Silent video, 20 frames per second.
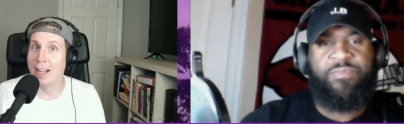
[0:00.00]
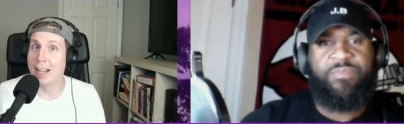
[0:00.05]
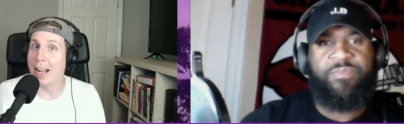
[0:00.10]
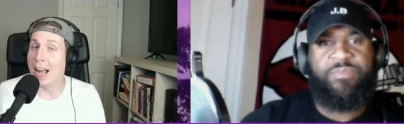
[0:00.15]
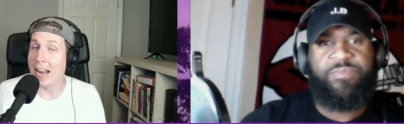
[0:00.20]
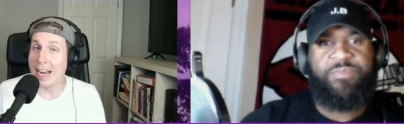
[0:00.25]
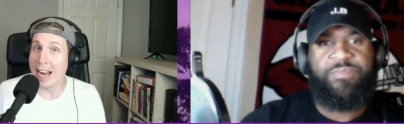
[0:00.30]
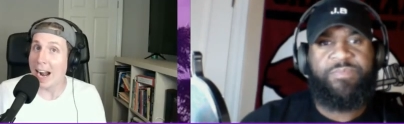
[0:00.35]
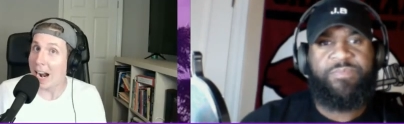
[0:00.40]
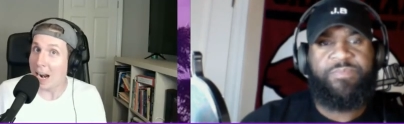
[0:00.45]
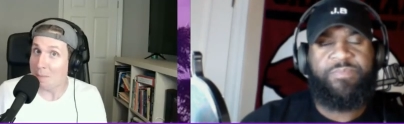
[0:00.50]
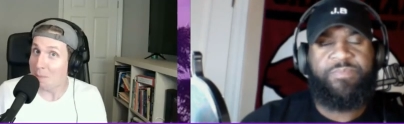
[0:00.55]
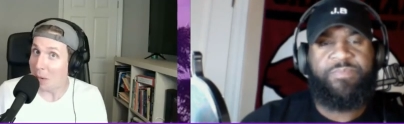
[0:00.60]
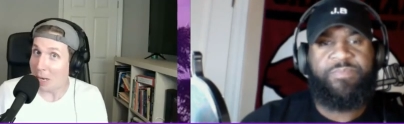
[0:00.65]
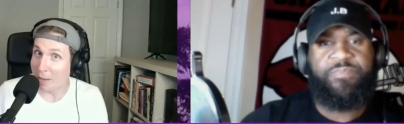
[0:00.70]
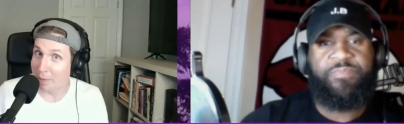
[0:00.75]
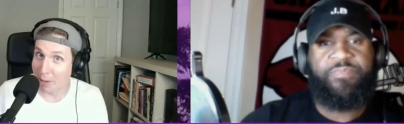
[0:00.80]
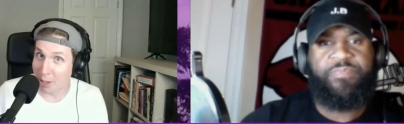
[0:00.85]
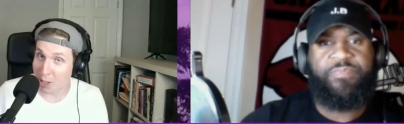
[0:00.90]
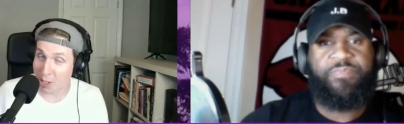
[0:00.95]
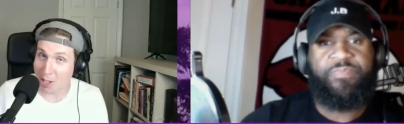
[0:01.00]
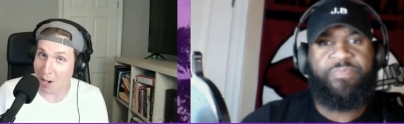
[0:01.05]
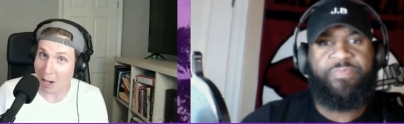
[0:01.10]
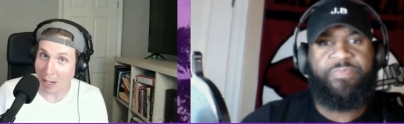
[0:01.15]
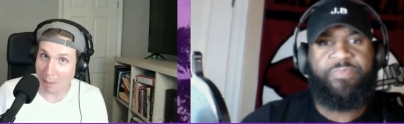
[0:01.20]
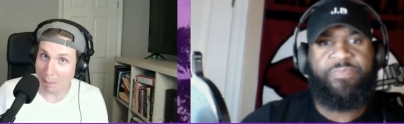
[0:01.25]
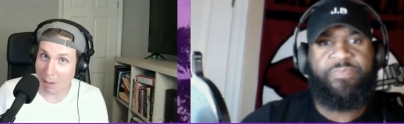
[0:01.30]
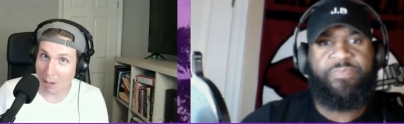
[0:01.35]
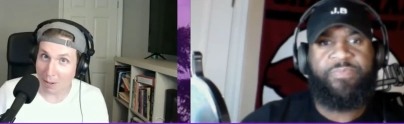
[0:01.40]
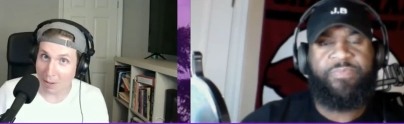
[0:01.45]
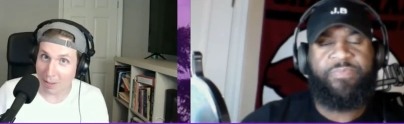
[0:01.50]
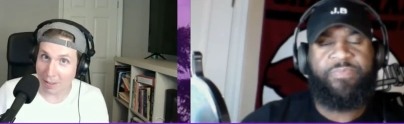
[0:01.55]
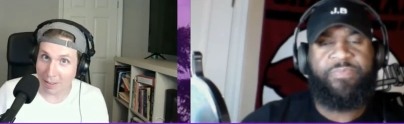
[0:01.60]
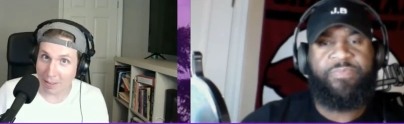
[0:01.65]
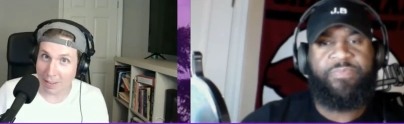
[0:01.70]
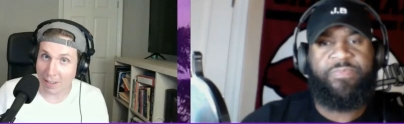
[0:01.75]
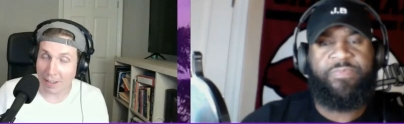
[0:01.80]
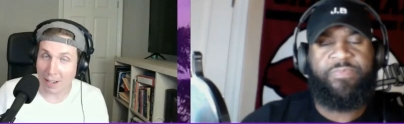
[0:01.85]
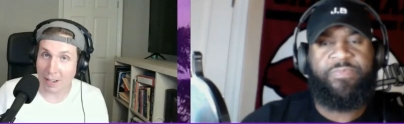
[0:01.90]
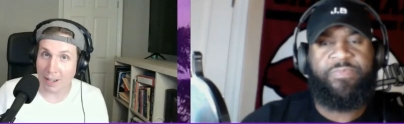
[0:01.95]
Speaker 1: And now I'm not even just talking about
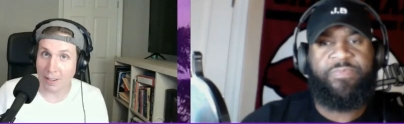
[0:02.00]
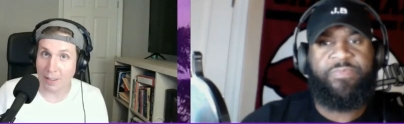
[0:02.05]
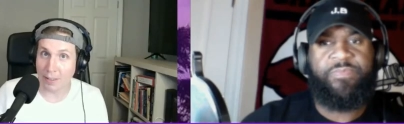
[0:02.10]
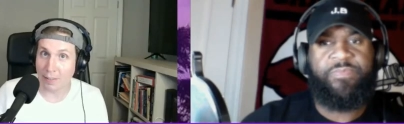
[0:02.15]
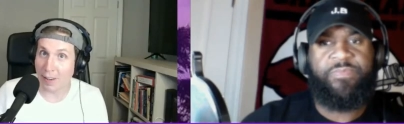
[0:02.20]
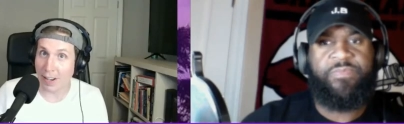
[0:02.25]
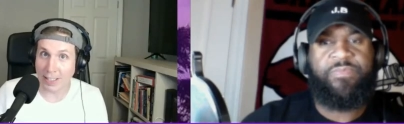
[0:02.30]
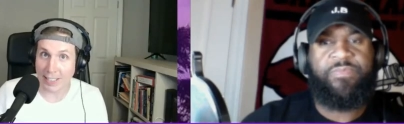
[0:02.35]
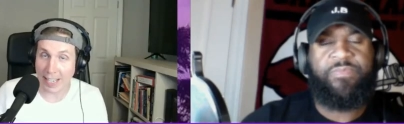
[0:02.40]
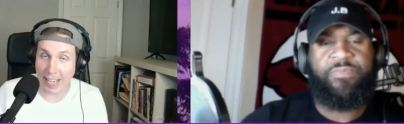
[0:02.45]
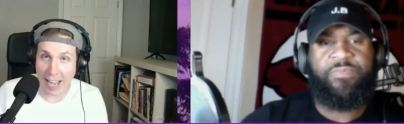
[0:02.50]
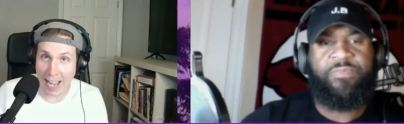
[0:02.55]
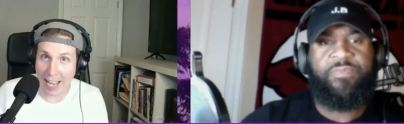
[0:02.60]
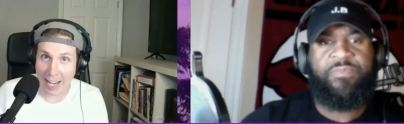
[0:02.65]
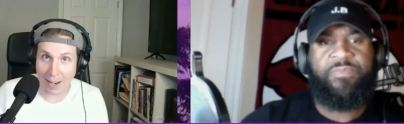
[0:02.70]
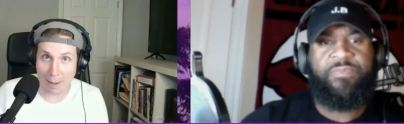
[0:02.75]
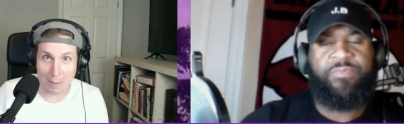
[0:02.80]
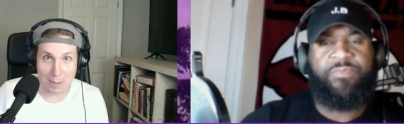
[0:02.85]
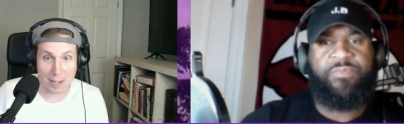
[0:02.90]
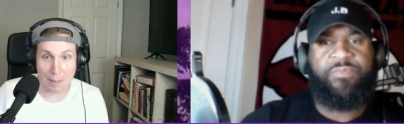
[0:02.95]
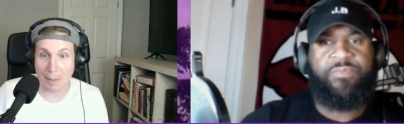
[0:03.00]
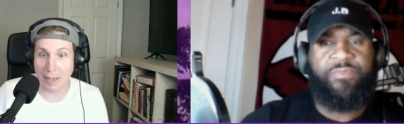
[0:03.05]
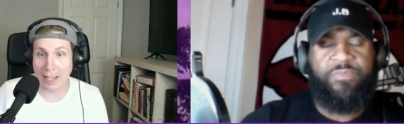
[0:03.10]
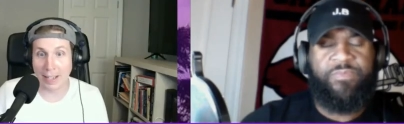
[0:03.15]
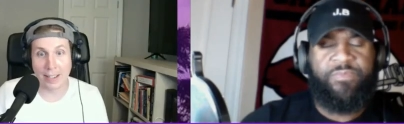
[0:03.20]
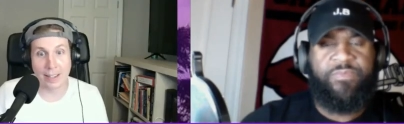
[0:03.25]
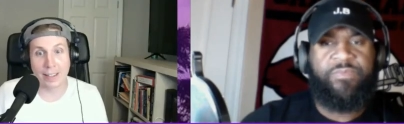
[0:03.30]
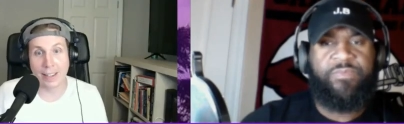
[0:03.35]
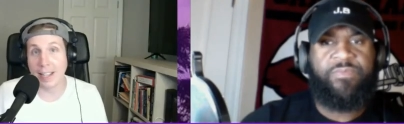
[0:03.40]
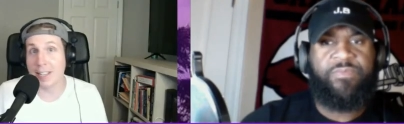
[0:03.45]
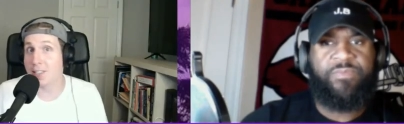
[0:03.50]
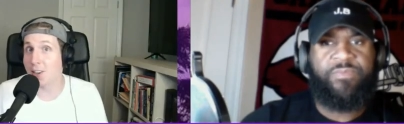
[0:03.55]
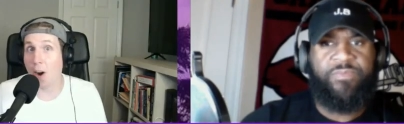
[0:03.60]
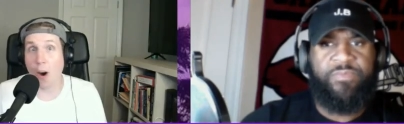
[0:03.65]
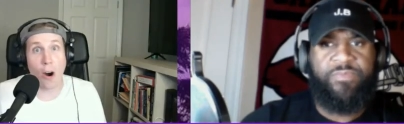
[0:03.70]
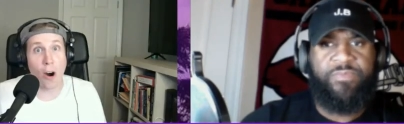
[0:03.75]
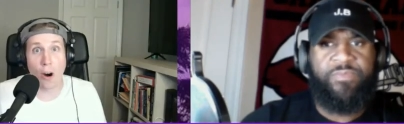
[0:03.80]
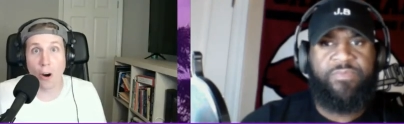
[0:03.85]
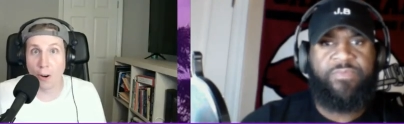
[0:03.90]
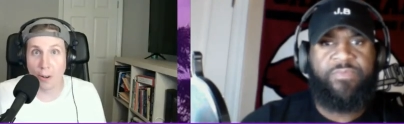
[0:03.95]
uh, Davante Adams. I mean, it's
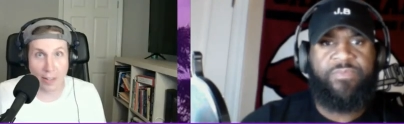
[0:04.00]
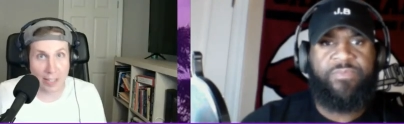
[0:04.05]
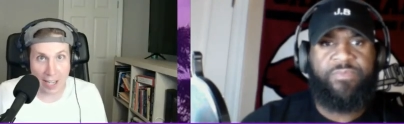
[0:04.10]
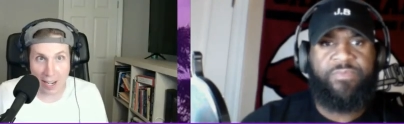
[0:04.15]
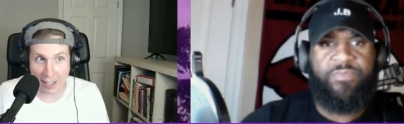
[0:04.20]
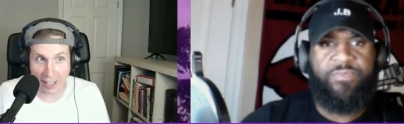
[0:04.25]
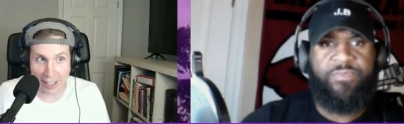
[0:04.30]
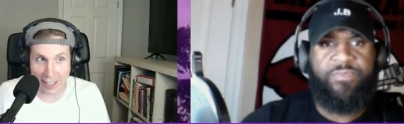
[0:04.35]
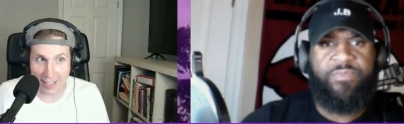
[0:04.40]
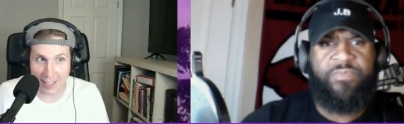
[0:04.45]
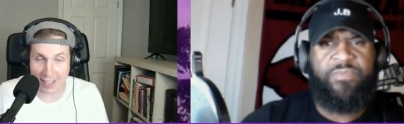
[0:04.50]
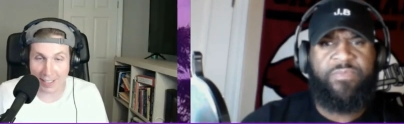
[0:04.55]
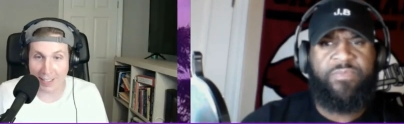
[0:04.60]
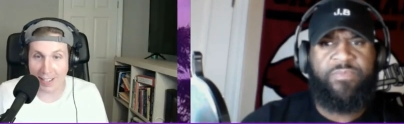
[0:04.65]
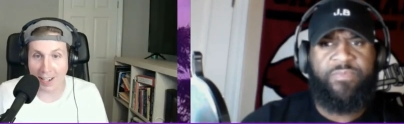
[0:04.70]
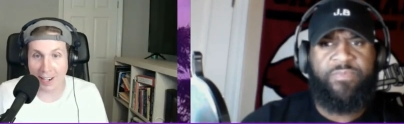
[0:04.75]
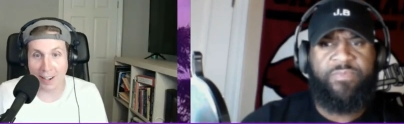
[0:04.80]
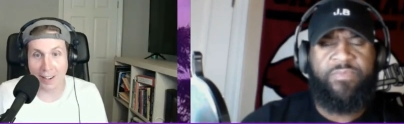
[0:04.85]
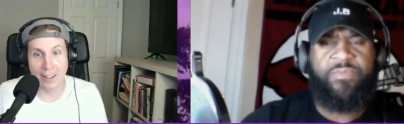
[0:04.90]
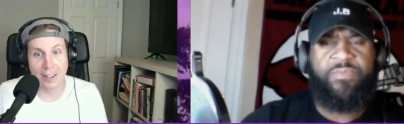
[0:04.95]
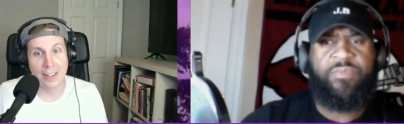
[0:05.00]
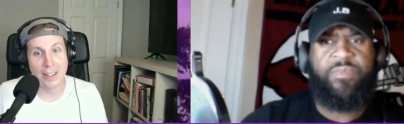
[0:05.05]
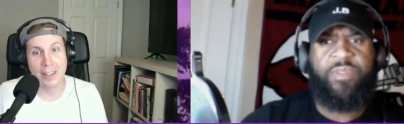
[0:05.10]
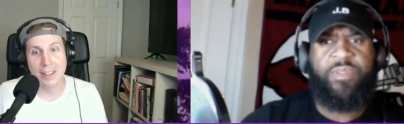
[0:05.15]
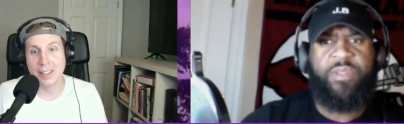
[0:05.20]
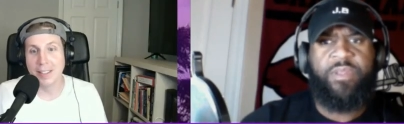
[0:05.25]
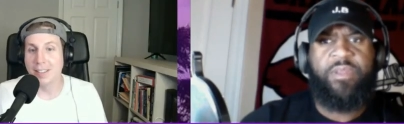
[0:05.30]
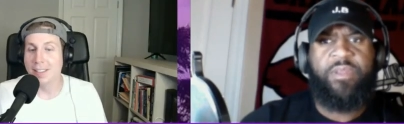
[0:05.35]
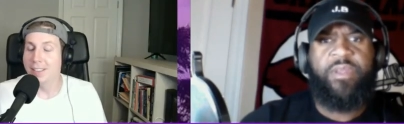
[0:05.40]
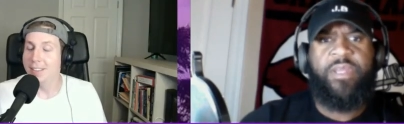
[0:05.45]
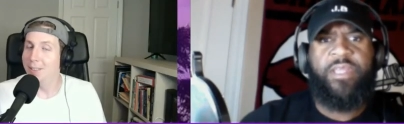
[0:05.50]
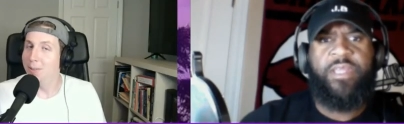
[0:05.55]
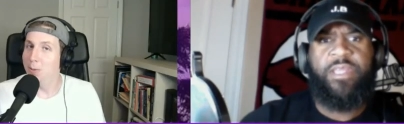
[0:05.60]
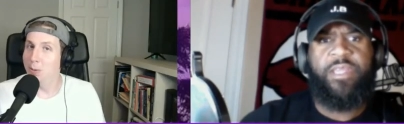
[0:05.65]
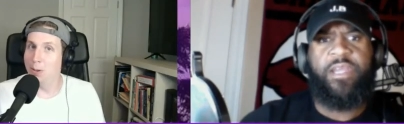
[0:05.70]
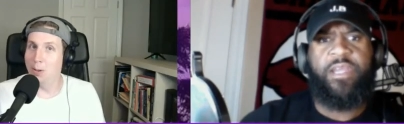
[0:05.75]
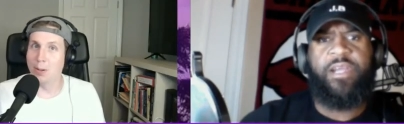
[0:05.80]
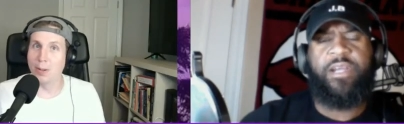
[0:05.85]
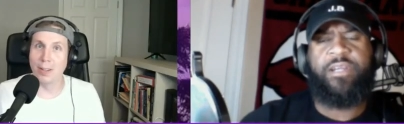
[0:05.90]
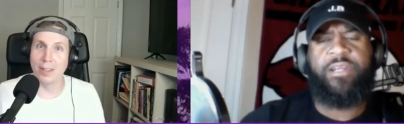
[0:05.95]
all youngins in there.
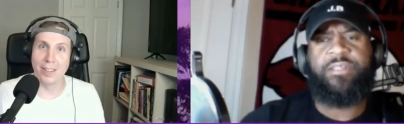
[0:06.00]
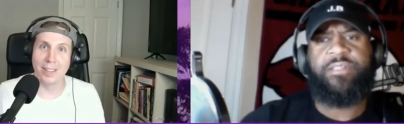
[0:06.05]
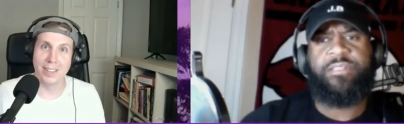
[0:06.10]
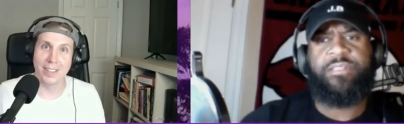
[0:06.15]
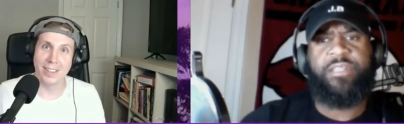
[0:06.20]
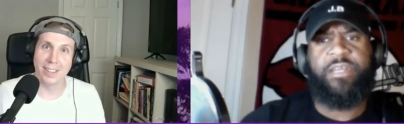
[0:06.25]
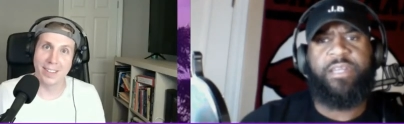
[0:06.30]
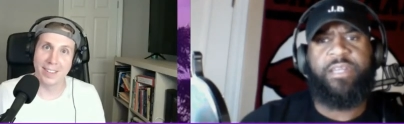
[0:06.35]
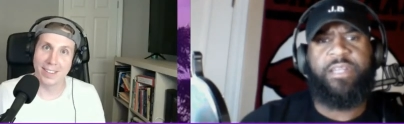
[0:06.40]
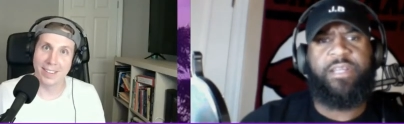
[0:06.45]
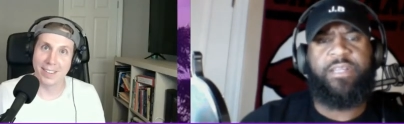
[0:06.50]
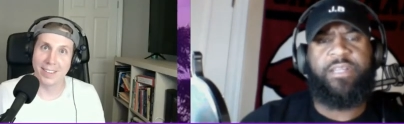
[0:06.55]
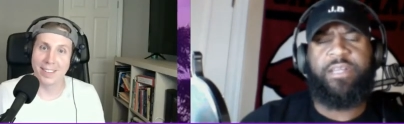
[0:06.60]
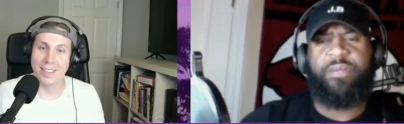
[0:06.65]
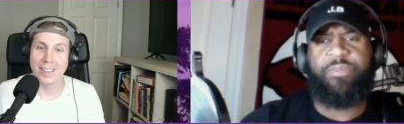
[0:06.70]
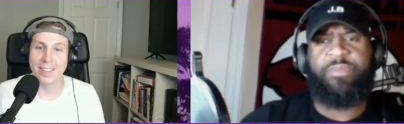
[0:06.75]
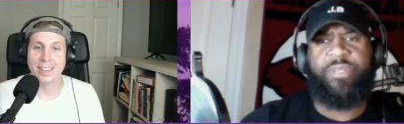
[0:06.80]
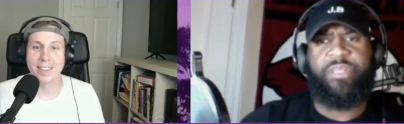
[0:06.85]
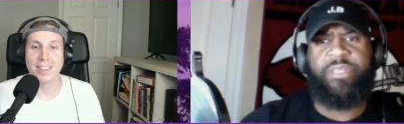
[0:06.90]
Speaker 2: Yeah, yeah. They, I mean,